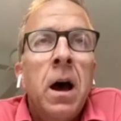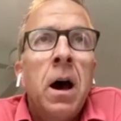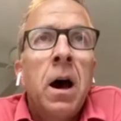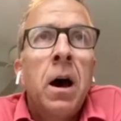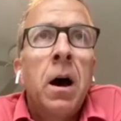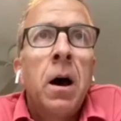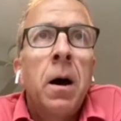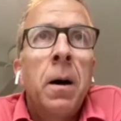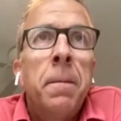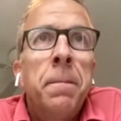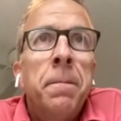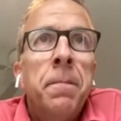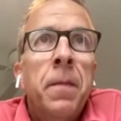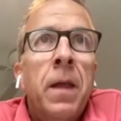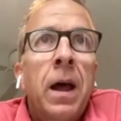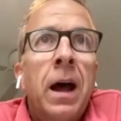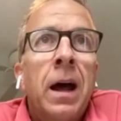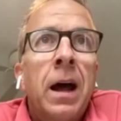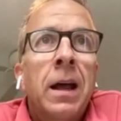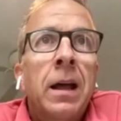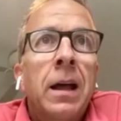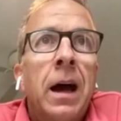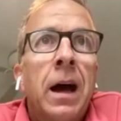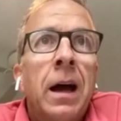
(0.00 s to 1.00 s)

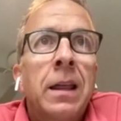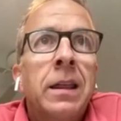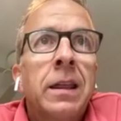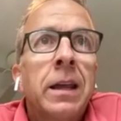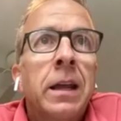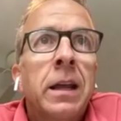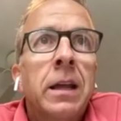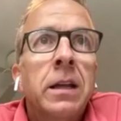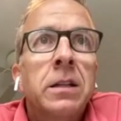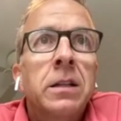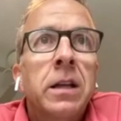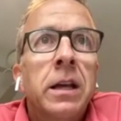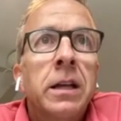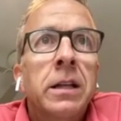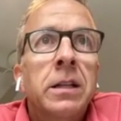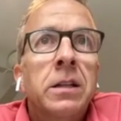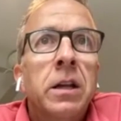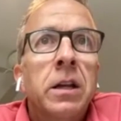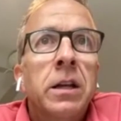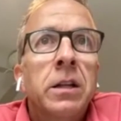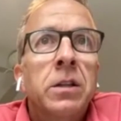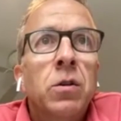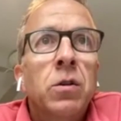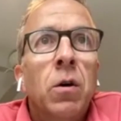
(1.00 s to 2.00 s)
I think
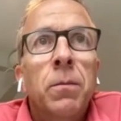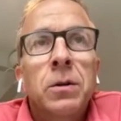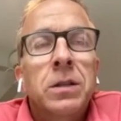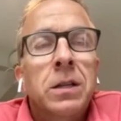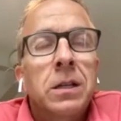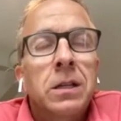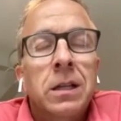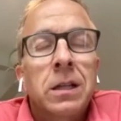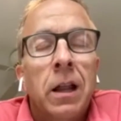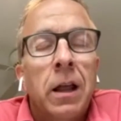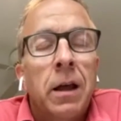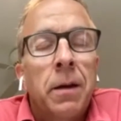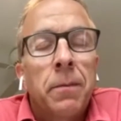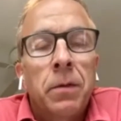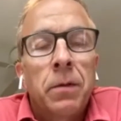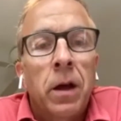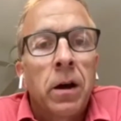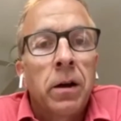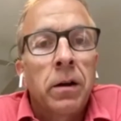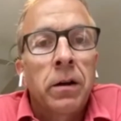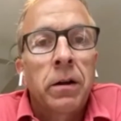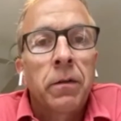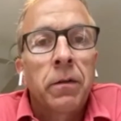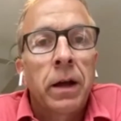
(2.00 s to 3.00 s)
it's almost a slam
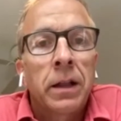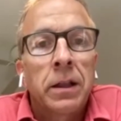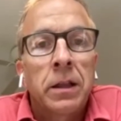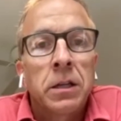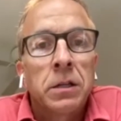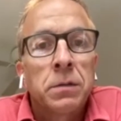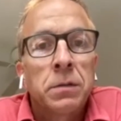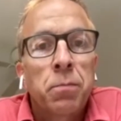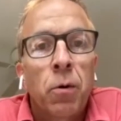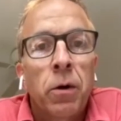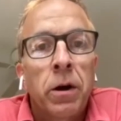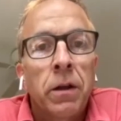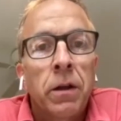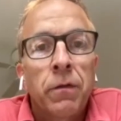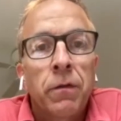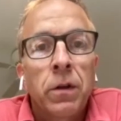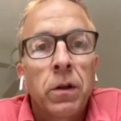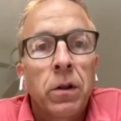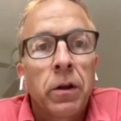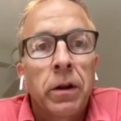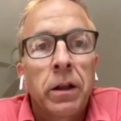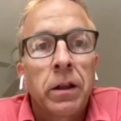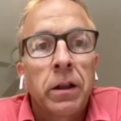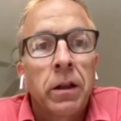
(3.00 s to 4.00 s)
dunk at this point. If you
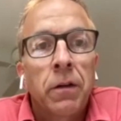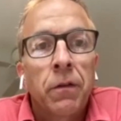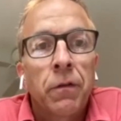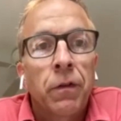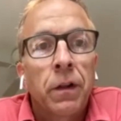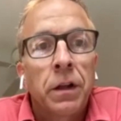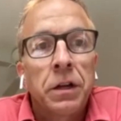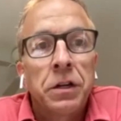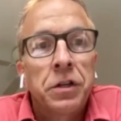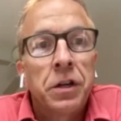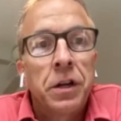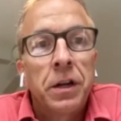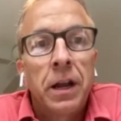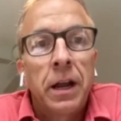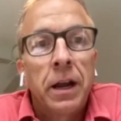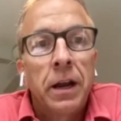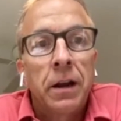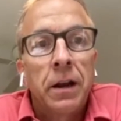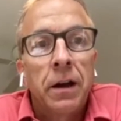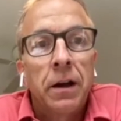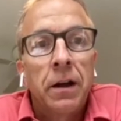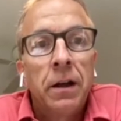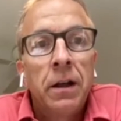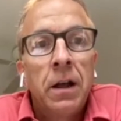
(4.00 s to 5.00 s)
look at the inflation
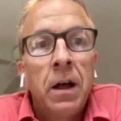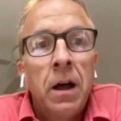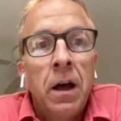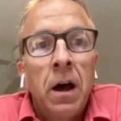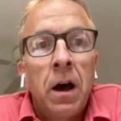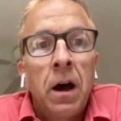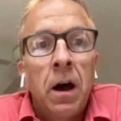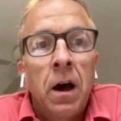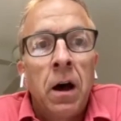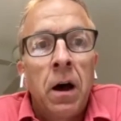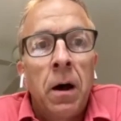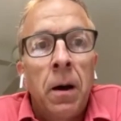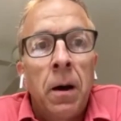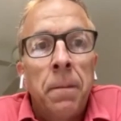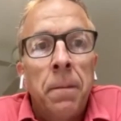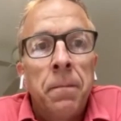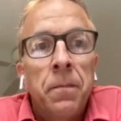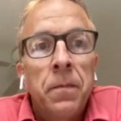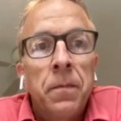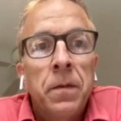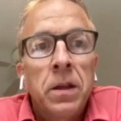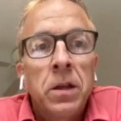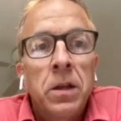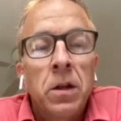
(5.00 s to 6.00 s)
data,
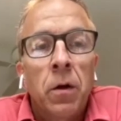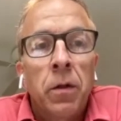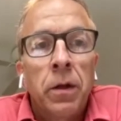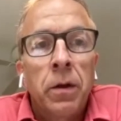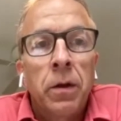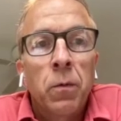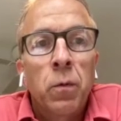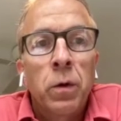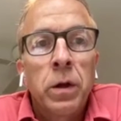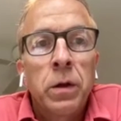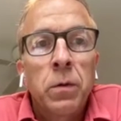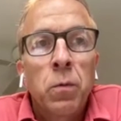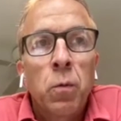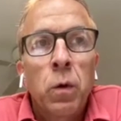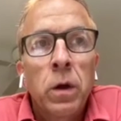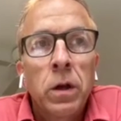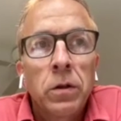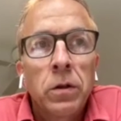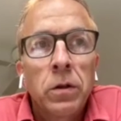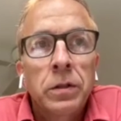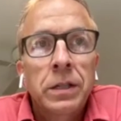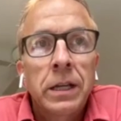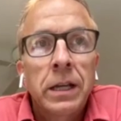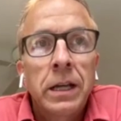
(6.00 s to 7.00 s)
that we
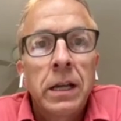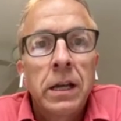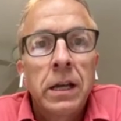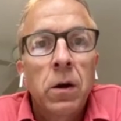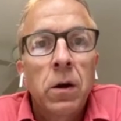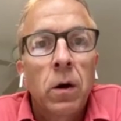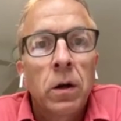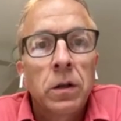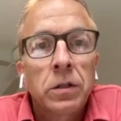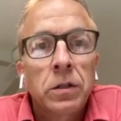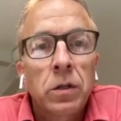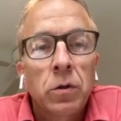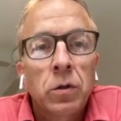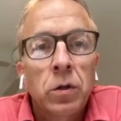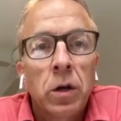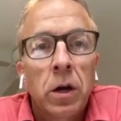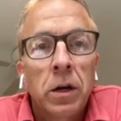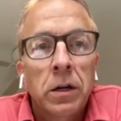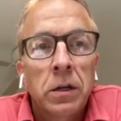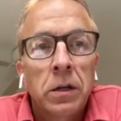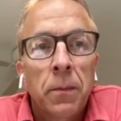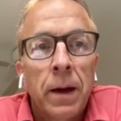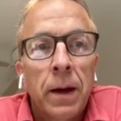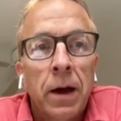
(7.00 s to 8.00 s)
will see. He also
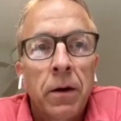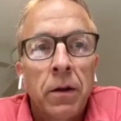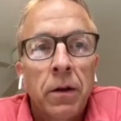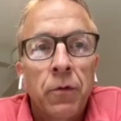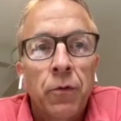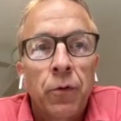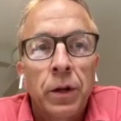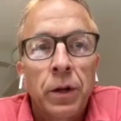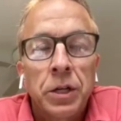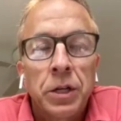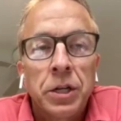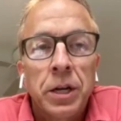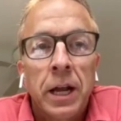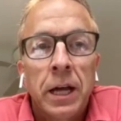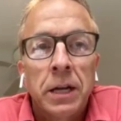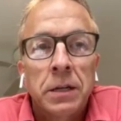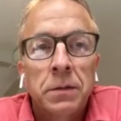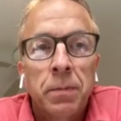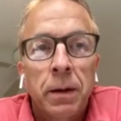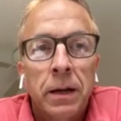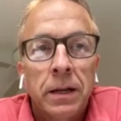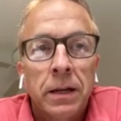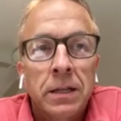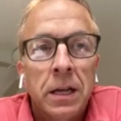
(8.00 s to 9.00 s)
talked about inflation
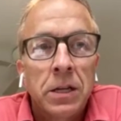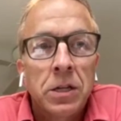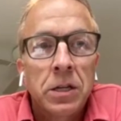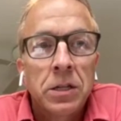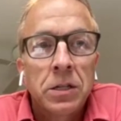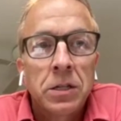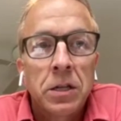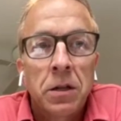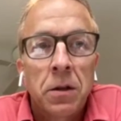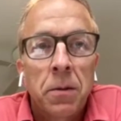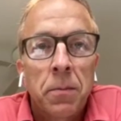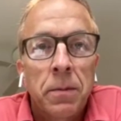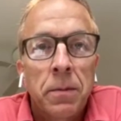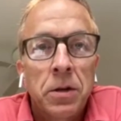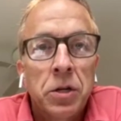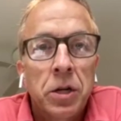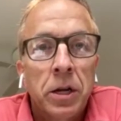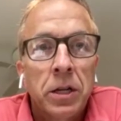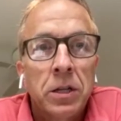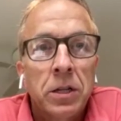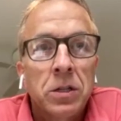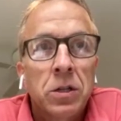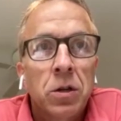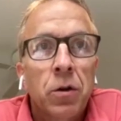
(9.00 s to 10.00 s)
expectations in the
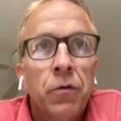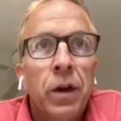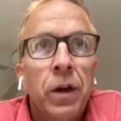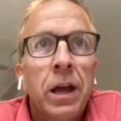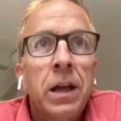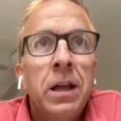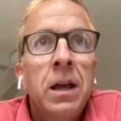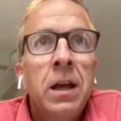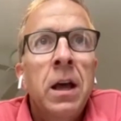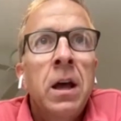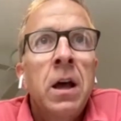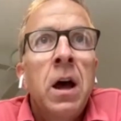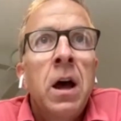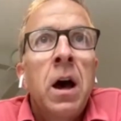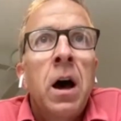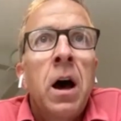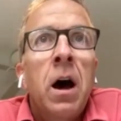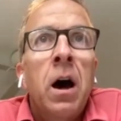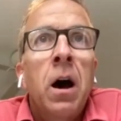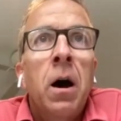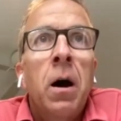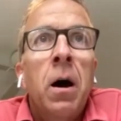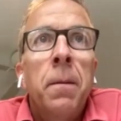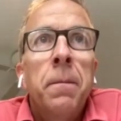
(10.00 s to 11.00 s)
Michigan survey.
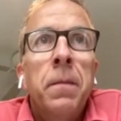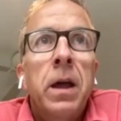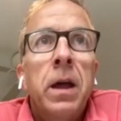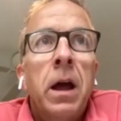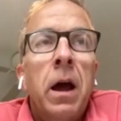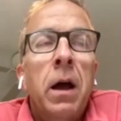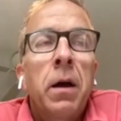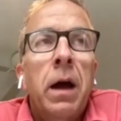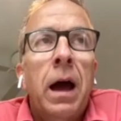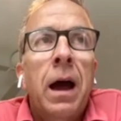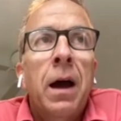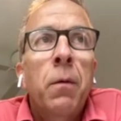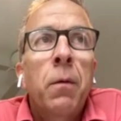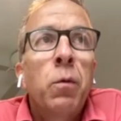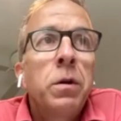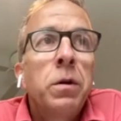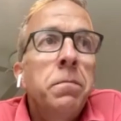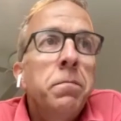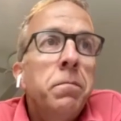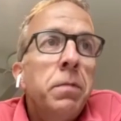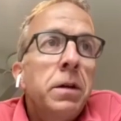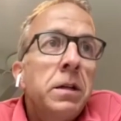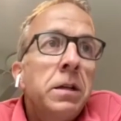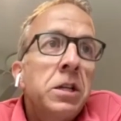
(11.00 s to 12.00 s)
I
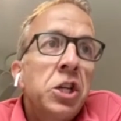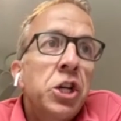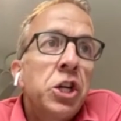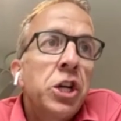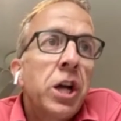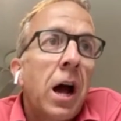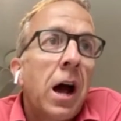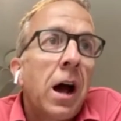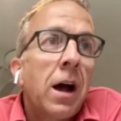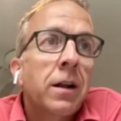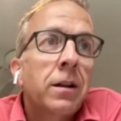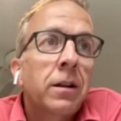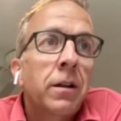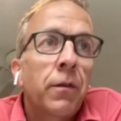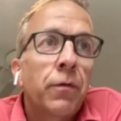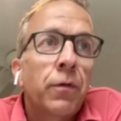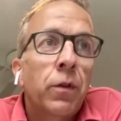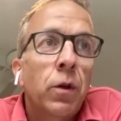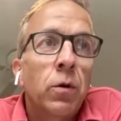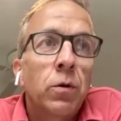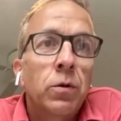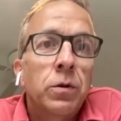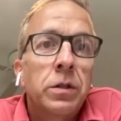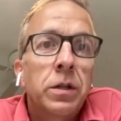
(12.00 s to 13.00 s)
wouldn't be shocked if
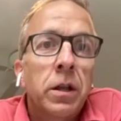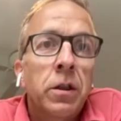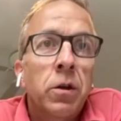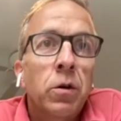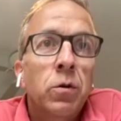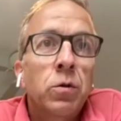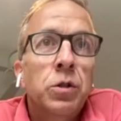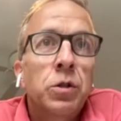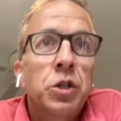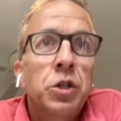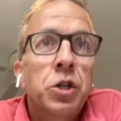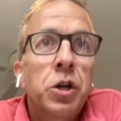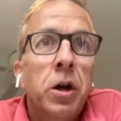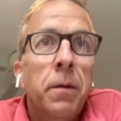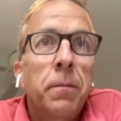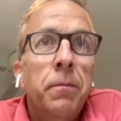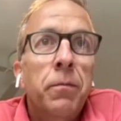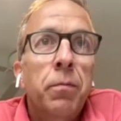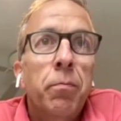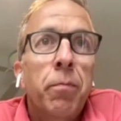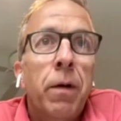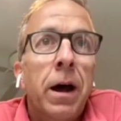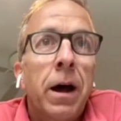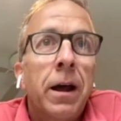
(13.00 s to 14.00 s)
those
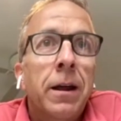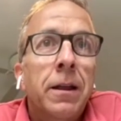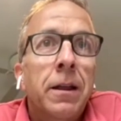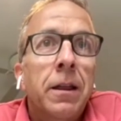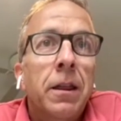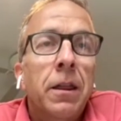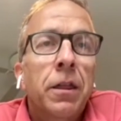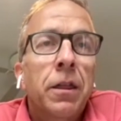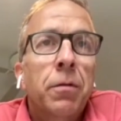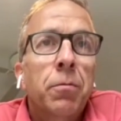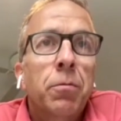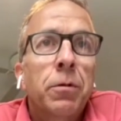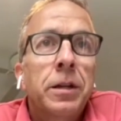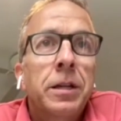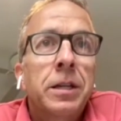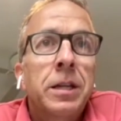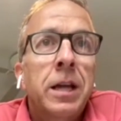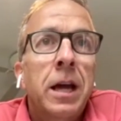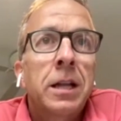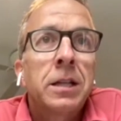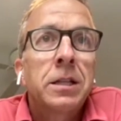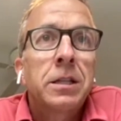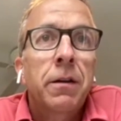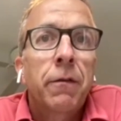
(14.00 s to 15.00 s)
jumped by
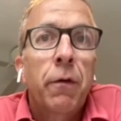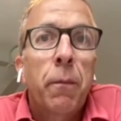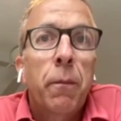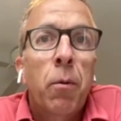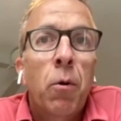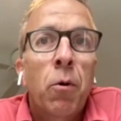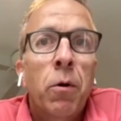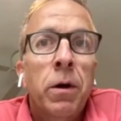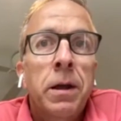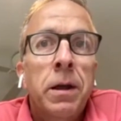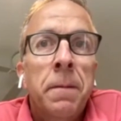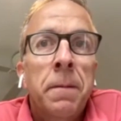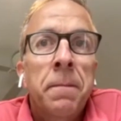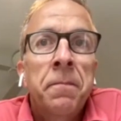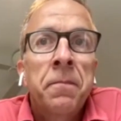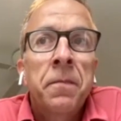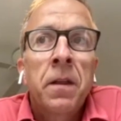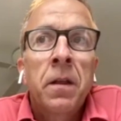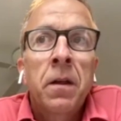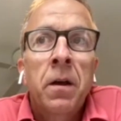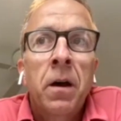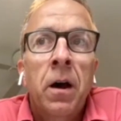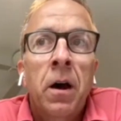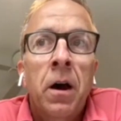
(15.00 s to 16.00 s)
0.3 of a point
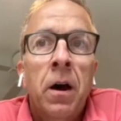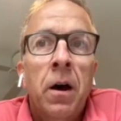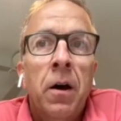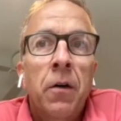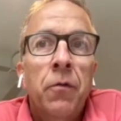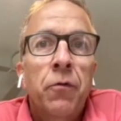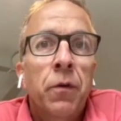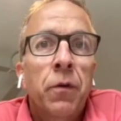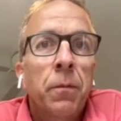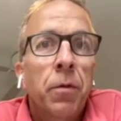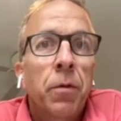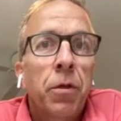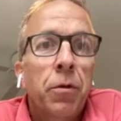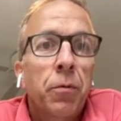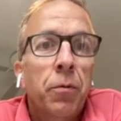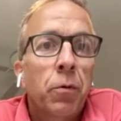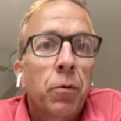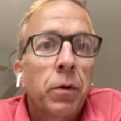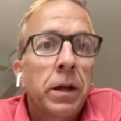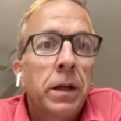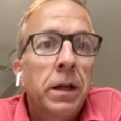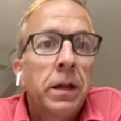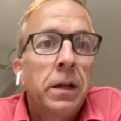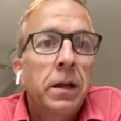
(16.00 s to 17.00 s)
from
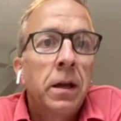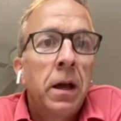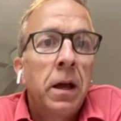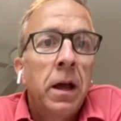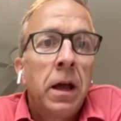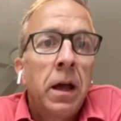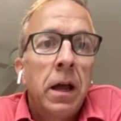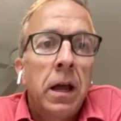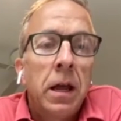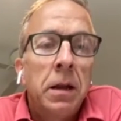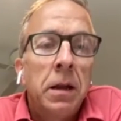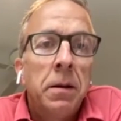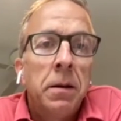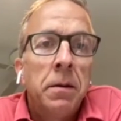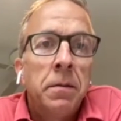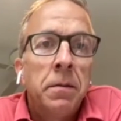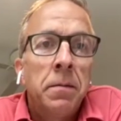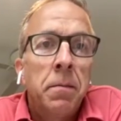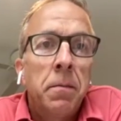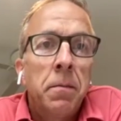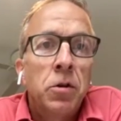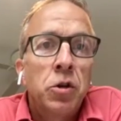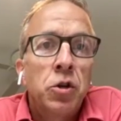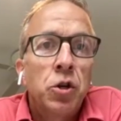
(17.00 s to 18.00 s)
3
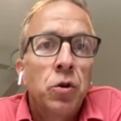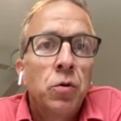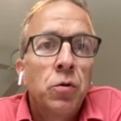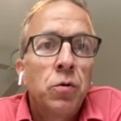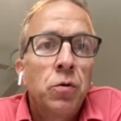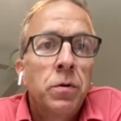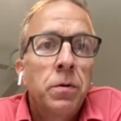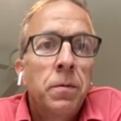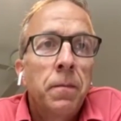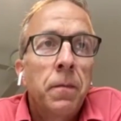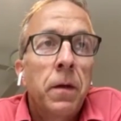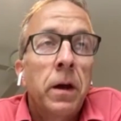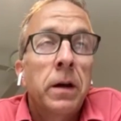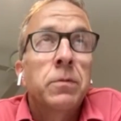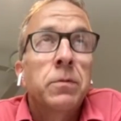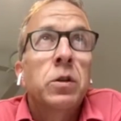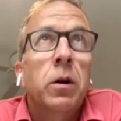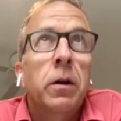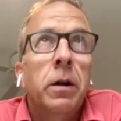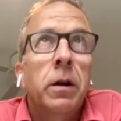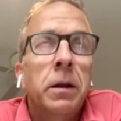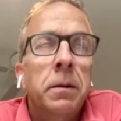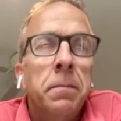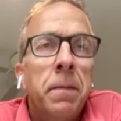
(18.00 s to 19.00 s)
in
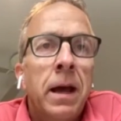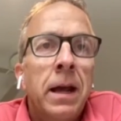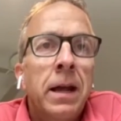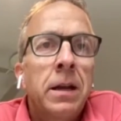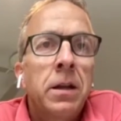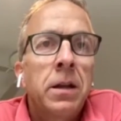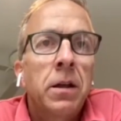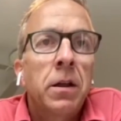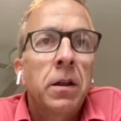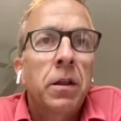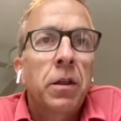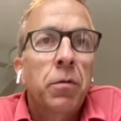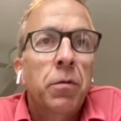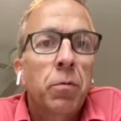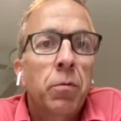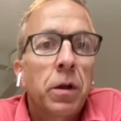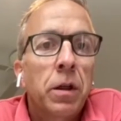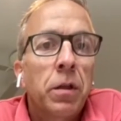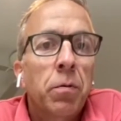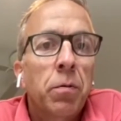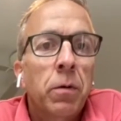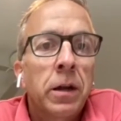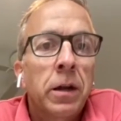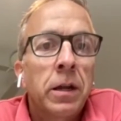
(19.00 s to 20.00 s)
May to
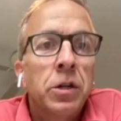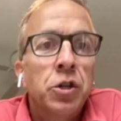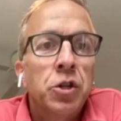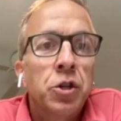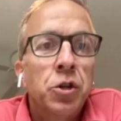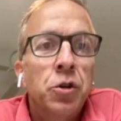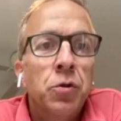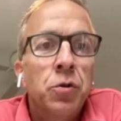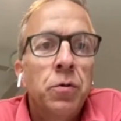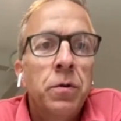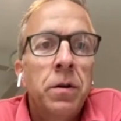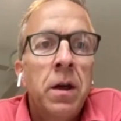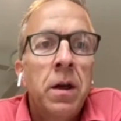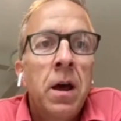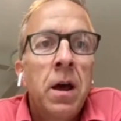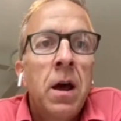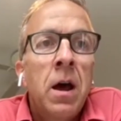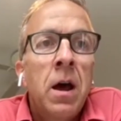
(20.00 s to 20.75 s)
3.3 in June.